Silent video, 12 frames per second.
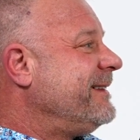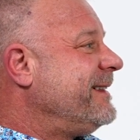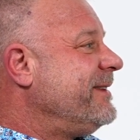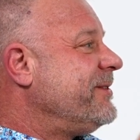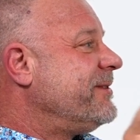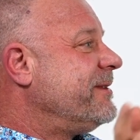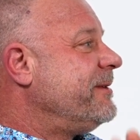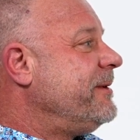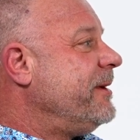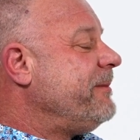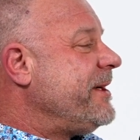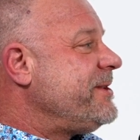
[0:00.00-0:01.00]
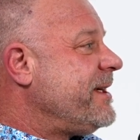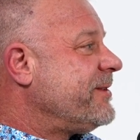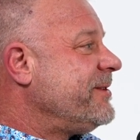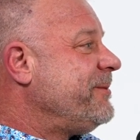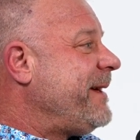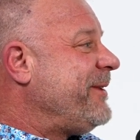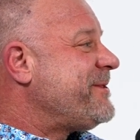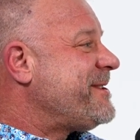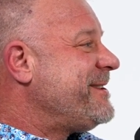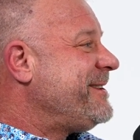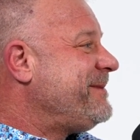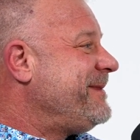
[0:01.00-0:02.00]
because my checks had bounced
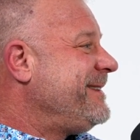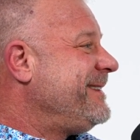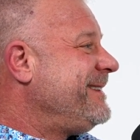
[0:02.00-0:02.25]
to them,